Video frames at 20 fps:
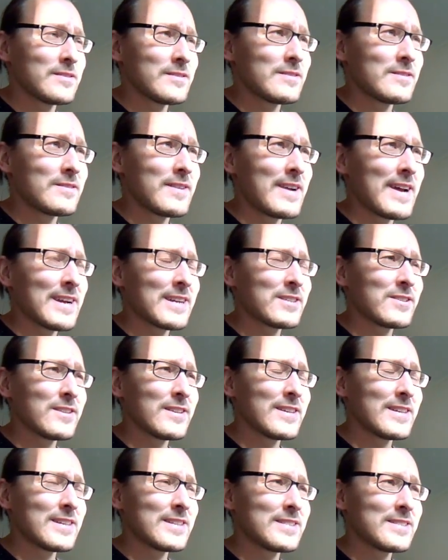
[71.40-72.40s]
or
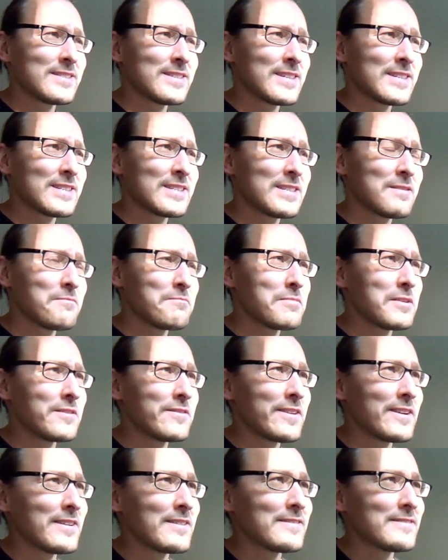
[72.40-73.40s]
actually as an exemplary,